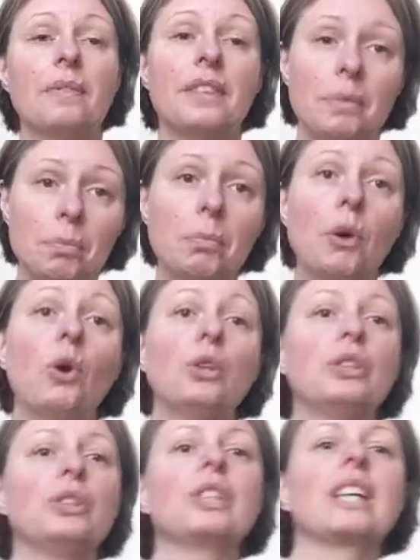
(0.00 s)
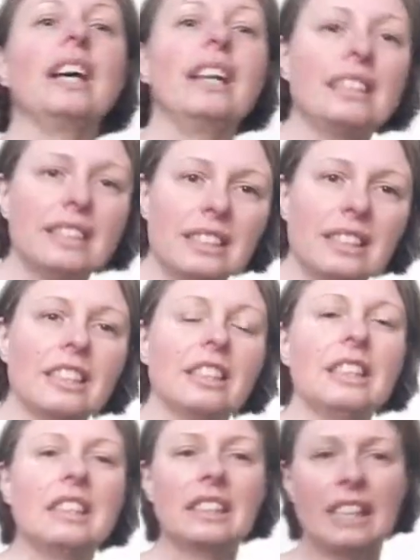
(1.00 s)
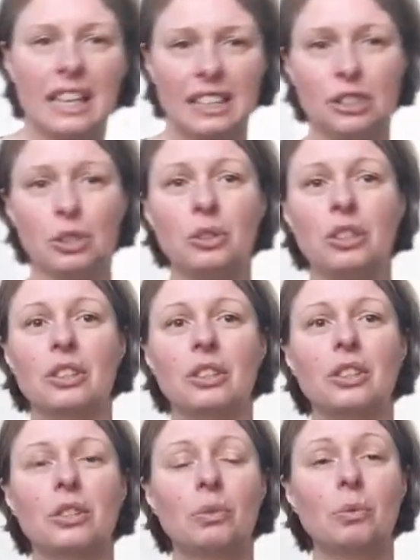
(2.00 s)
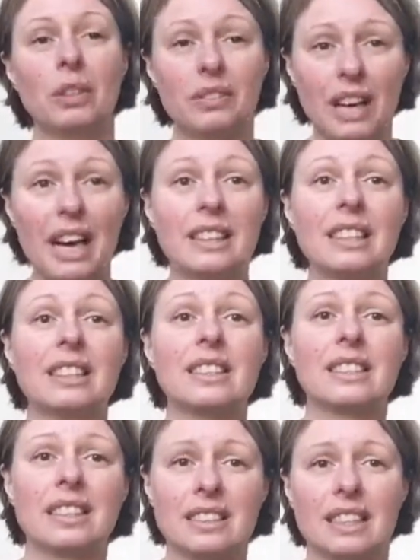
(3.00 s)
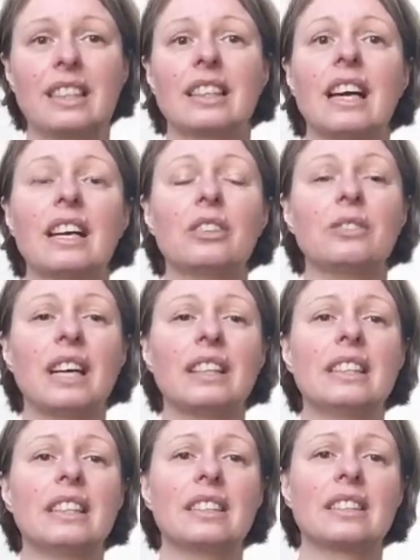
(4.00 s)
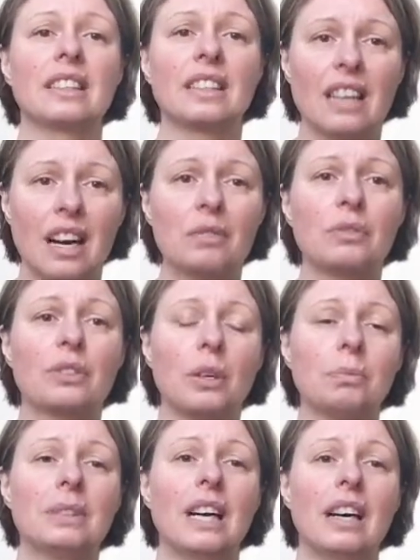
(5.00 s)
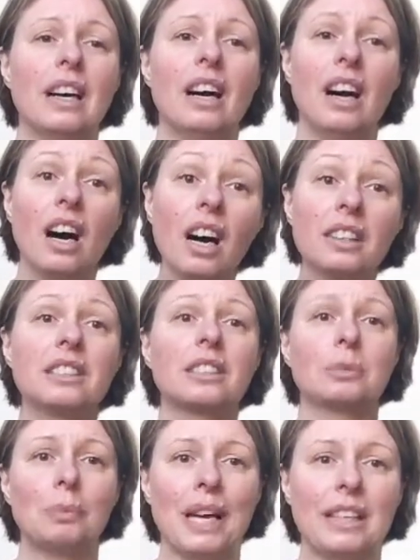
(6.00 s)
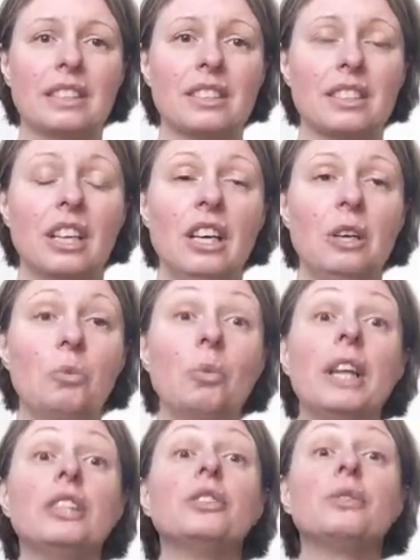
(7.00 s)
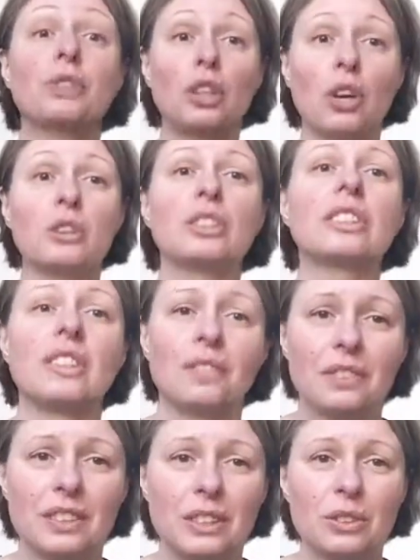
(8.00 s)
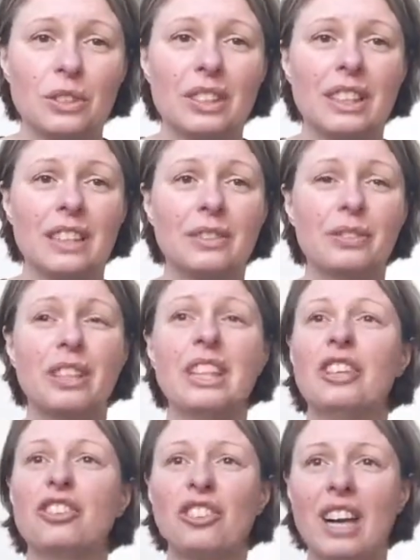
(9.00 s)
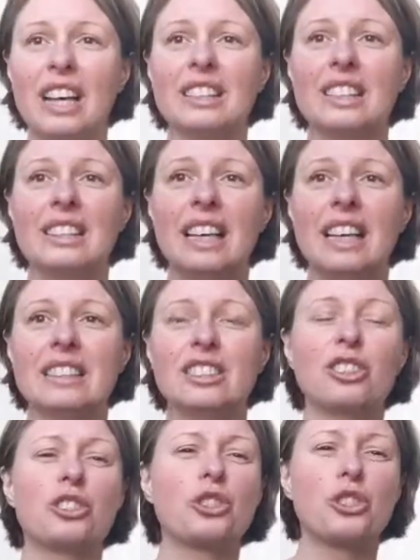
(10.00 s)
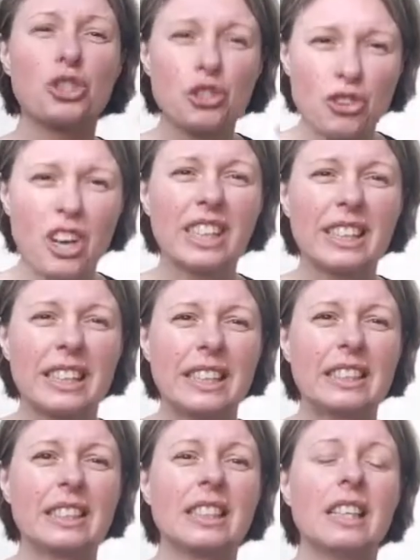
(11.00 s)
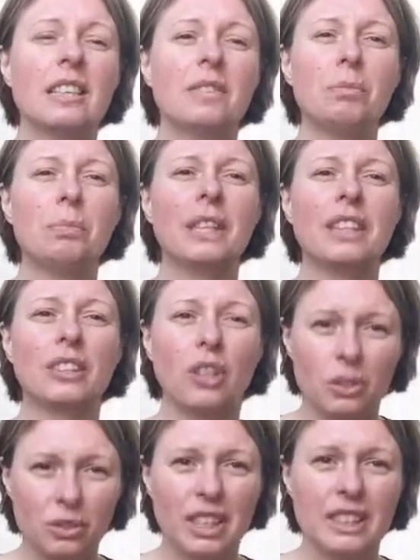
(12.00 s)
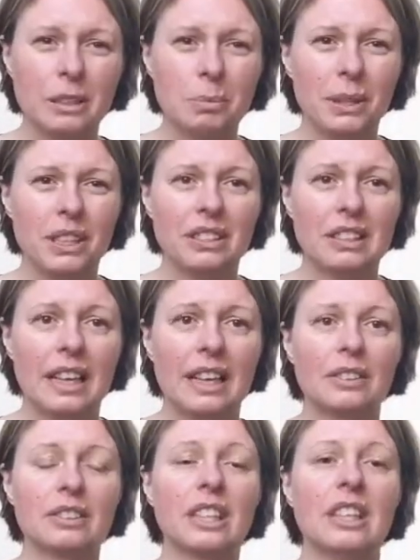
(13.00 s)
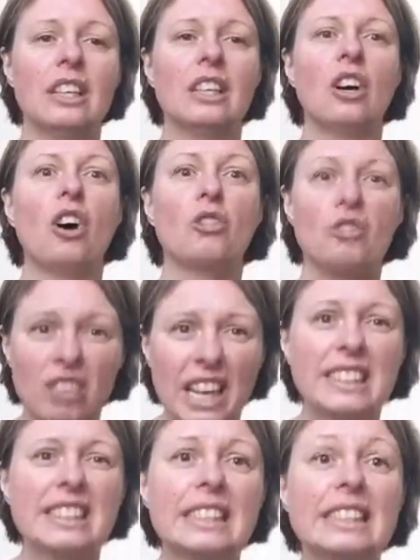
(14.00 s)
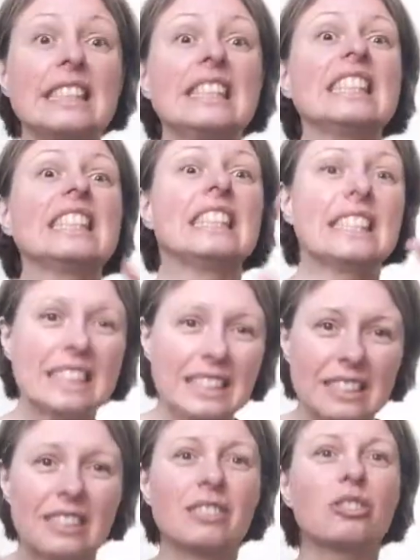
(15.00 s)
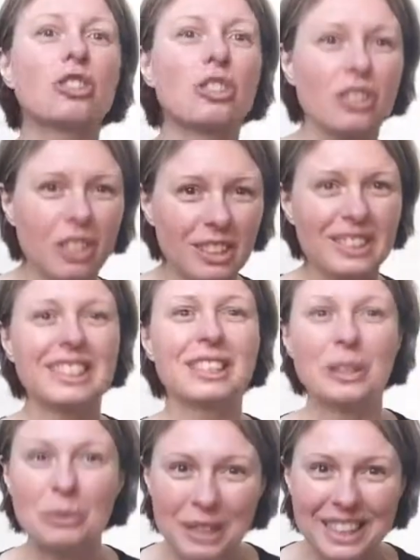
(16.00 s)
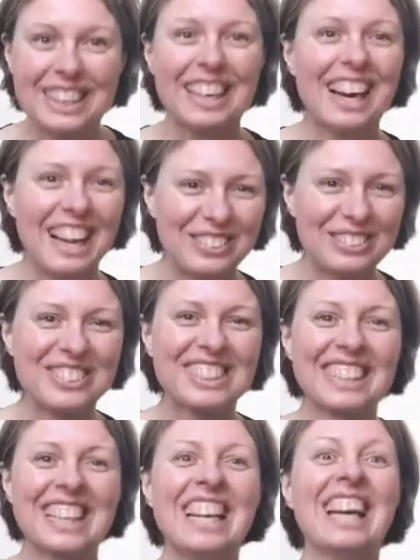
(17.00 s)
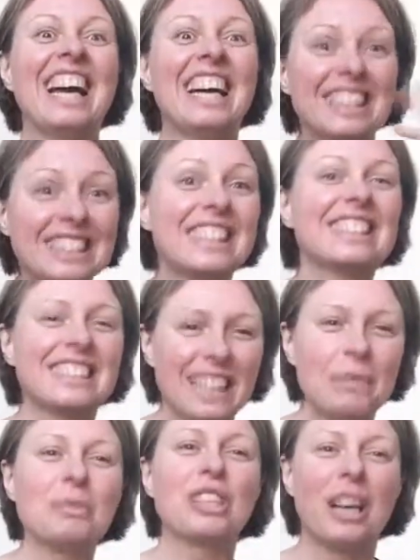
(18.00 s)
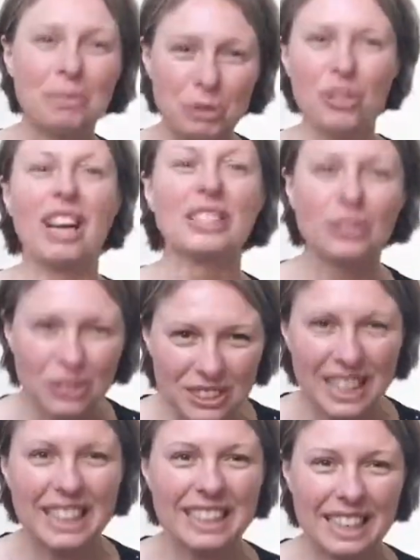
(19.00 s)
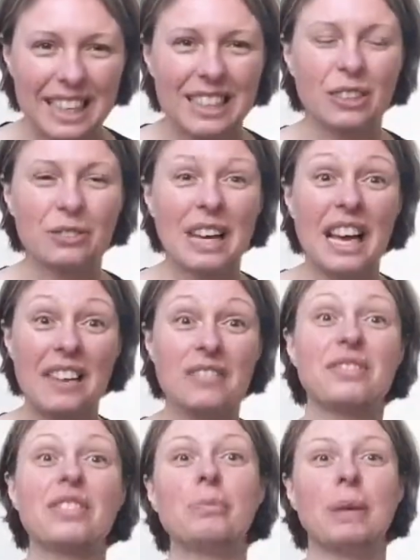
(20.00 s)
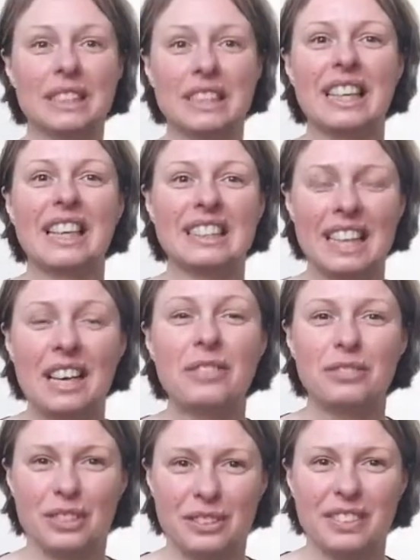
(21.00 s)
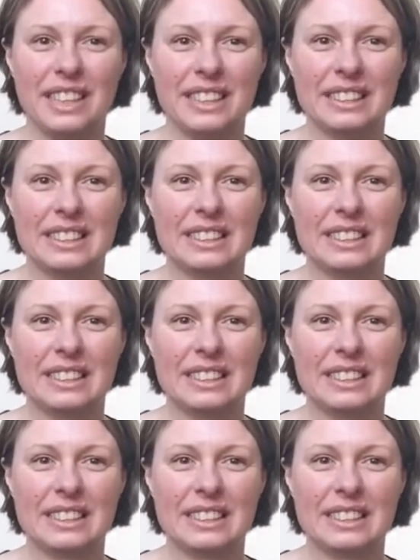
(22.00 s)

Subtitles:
the more you can engage with others and take care of others and come from that heart space where you've got something to give, rather than struggling, being already burnt out, already, you know, crawling your way out, and at the same time trying to take care of everybody and everything.